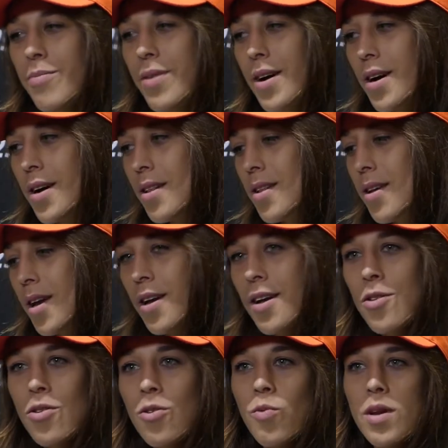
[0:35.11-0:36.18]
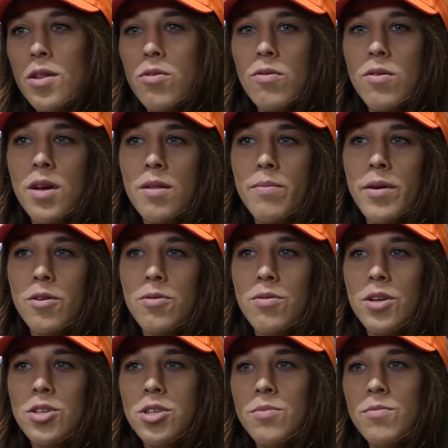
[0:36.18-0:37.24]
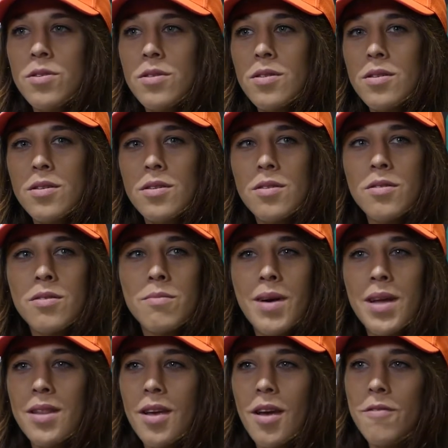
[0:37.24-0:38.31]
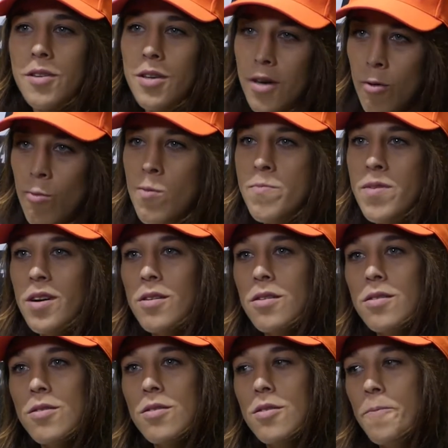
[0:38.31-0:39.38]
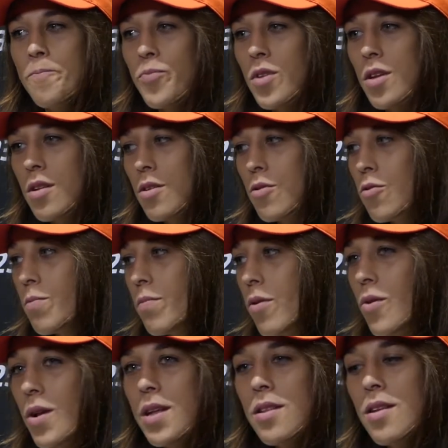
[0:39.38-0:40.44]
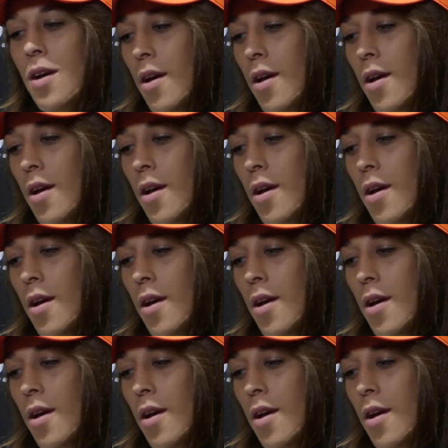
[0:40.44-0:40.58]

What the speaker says: But I cannot wait to get back to the gym on Monday after I'll be back to Poland.